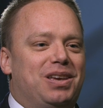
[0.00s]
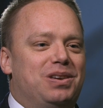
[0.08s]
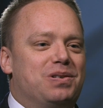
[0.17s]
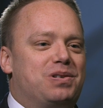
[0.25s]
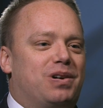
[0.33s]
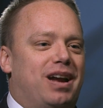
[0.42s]

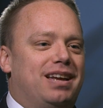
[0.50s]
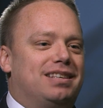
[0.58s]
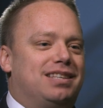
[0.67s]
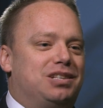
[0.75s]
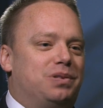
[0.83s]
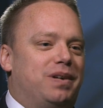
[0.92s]
You create
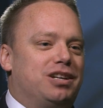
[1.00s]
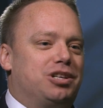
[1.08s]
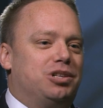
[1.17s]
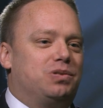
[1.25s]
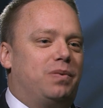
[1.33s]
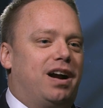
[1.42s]

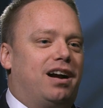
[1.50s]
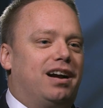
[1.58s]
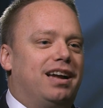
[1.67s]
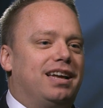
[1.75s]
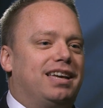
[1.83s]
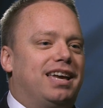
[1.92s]
situations
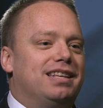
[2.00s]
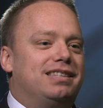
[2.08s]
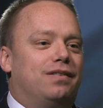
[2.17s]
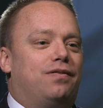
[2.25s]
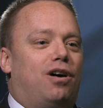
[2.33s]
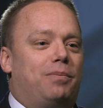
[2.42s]
where kids
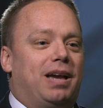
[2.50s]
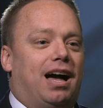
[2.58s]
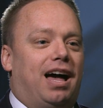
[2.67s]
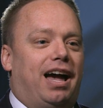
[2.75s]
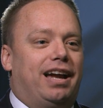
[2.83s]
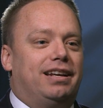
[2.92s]
that fall
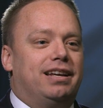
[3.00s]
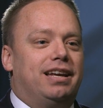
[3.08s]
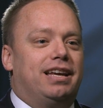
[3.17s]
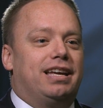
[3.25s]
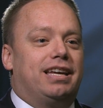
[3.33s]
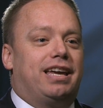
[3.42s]
behind
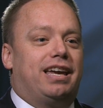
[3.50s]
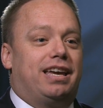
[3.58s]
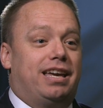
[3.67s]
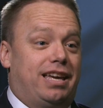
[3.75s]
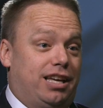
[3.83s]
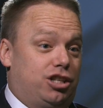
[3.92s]

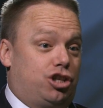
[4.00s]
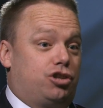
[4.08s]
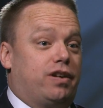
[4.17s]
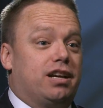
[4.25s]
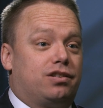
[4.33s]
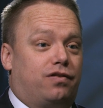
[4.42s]
get
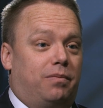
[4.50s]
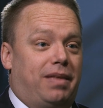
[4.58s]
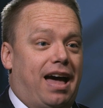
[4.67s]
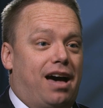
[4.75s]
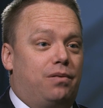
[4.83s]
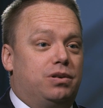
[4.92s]
stressed from
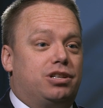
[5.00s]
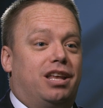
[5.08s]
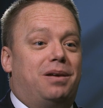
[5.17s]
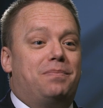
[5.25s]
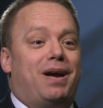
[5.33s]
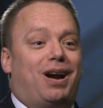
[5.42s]
that, which
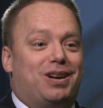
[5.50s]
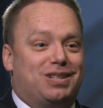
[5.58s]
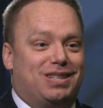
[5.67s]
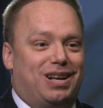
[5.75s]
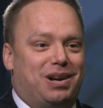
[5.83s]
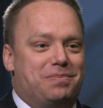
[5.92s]
then
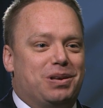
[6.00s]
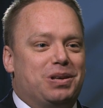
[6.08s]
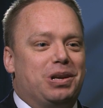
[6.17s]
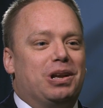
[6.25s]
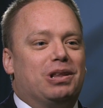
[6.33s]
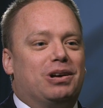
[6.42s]
impairs their
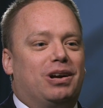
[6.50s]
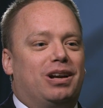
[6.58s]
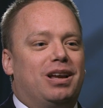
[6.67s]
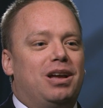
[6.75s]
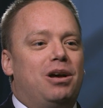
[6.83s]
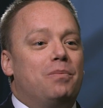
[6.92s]
ability to
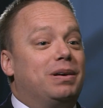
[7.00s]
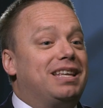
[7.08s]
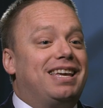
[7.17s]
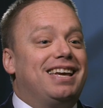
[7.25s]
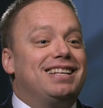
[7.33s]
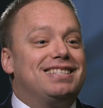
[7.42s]
learn. But
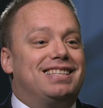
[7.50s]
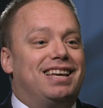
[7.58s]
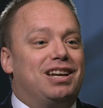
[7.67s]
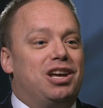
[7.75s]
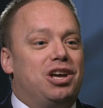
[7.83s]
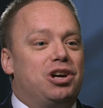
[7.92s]
the kids
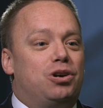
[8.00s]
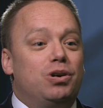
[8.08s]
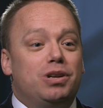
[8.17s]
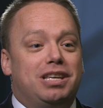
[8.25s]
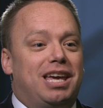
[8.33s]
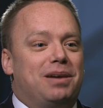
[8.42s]
that
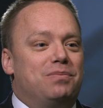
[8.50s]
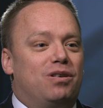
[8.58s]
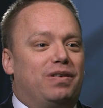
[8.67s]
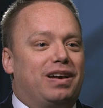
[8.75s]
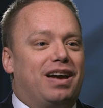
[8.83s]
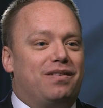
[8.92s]
could keep
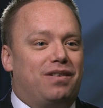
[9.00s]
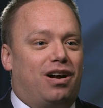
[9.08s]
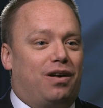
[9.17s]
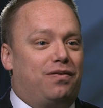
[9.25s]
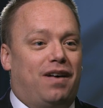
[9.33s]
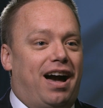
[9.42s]
moving and
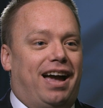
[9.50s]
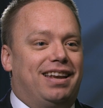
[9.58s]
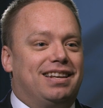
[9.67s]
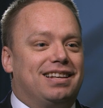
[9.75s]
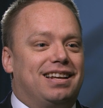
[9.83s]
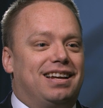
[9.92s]
are fine,